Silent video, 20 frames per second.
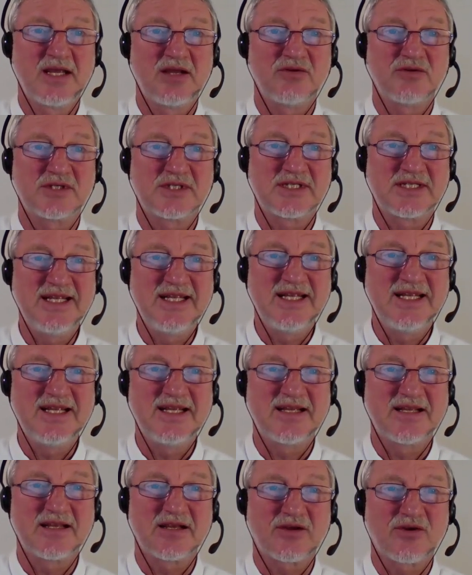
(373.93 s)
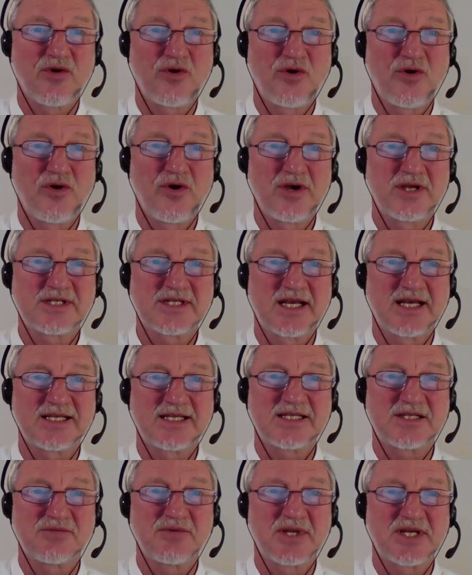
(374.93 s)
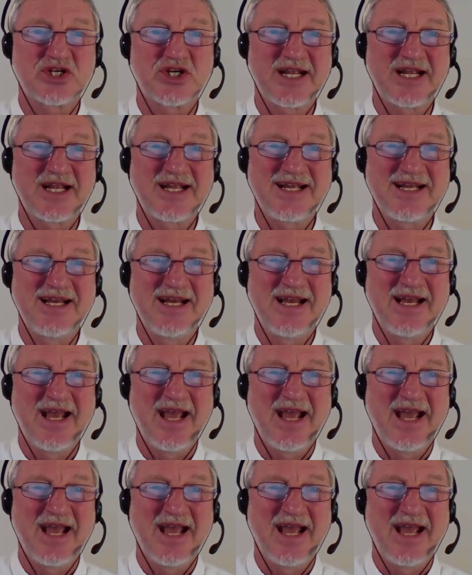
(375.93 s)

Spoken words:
You see the cursor is switching,